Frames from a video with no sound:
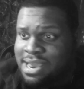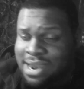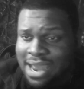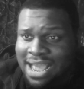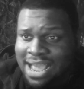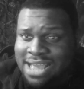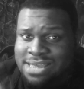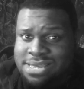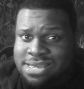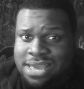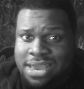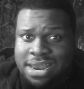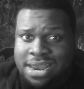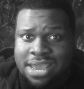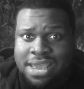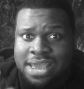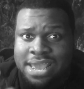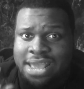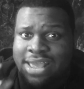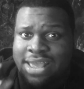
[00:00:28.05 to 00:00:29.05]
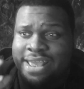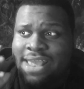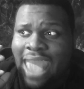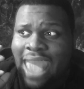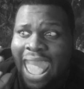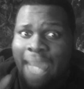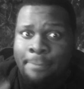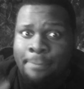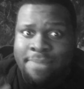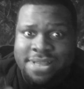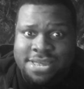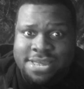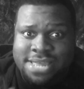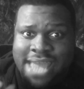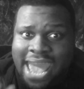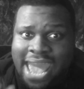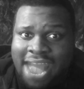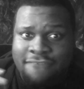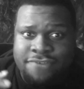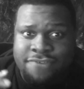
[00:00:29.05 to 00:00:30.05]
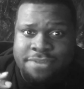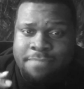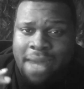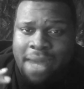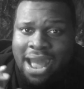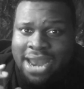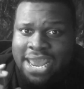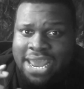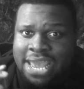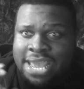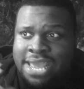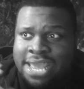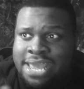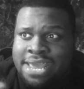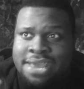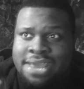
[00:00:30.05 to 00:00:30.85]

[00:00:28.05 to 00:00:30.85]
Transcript: like I said, it happens to everybody